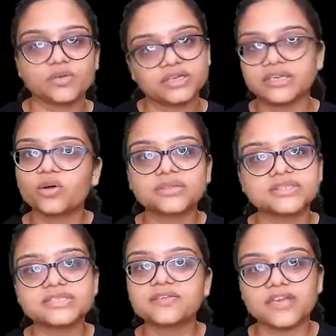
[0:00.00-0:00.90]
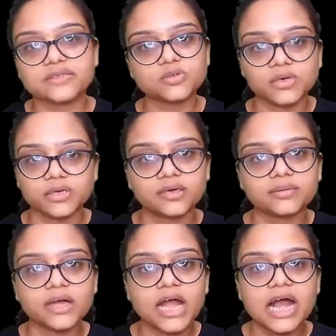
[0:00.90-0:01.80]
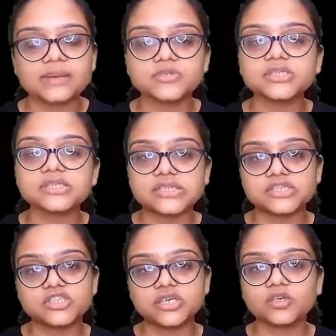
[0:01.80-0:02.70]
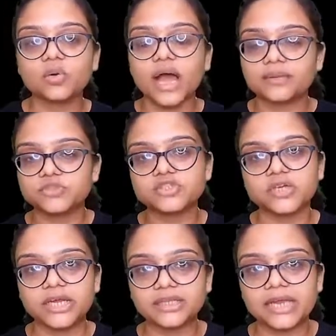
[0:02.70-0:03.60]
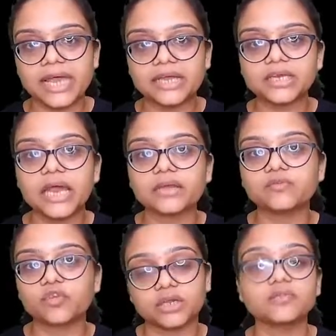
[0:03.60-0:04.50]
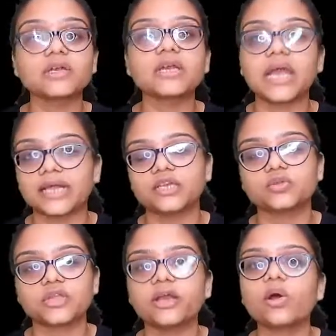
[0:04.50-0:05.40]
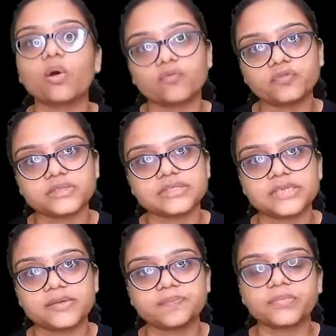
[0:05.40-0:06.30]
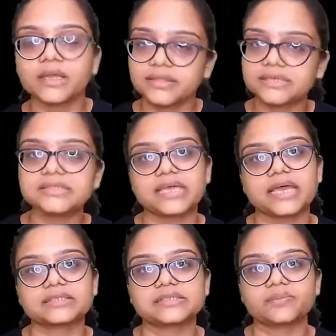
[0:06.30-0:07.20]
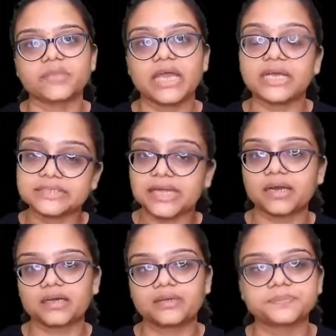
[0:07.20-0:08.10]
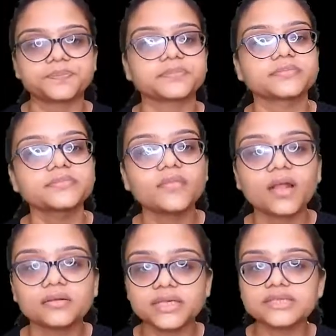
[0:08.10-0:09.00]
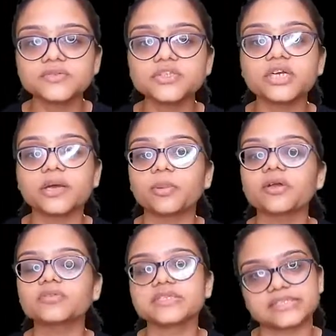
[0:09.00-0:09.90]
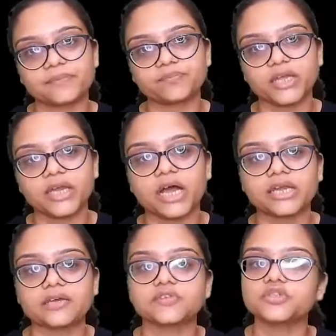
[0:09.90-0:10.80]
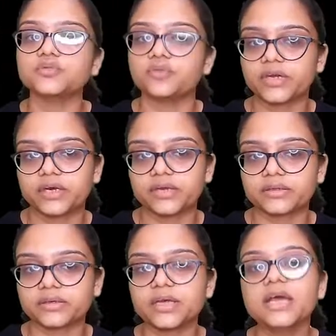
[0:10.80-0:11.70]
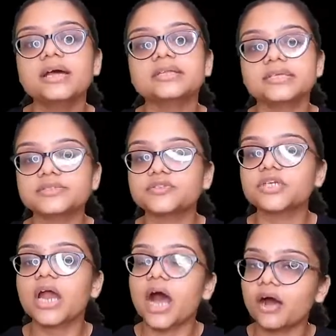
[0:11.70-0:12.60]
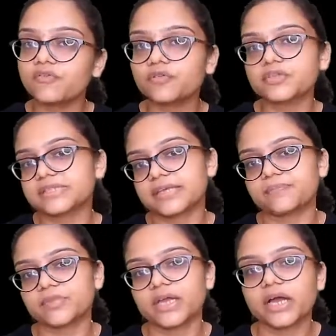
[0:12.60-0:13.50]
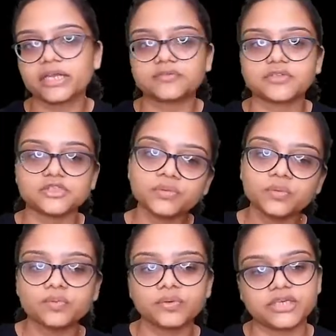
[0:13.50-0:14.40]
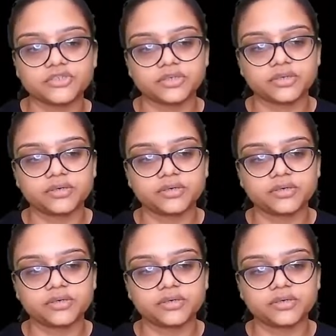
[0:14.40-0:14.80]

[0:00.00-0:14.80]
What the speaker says: Now this is a way to learn. I'm just teaching you, I'm just reading the line, and whatever line you think, obviously, that's axiom. Exactly. Things which are double of the same thing are equal to one another. Things which are half of the same thing are equal to each other.